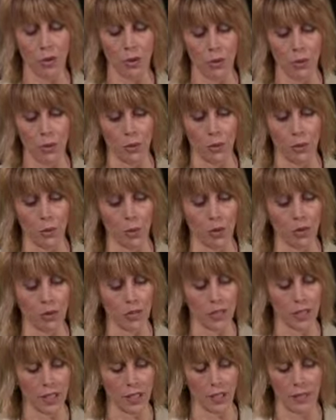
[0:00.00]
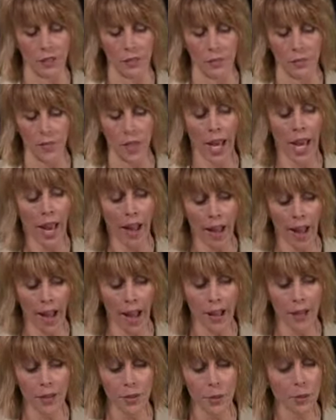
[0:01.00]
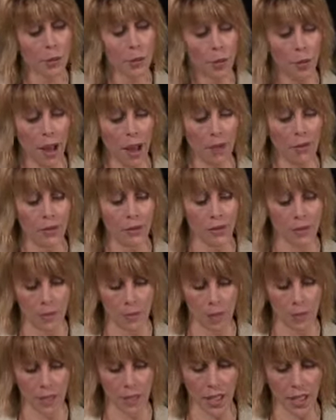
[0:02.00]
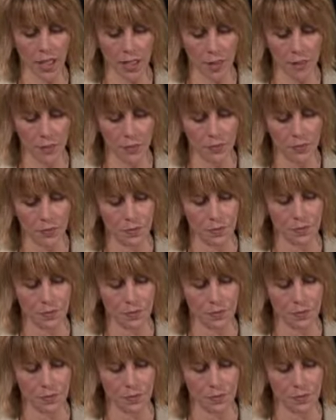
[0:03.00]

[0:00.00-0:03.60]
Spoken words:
or through the broker-dealer at or about the same time.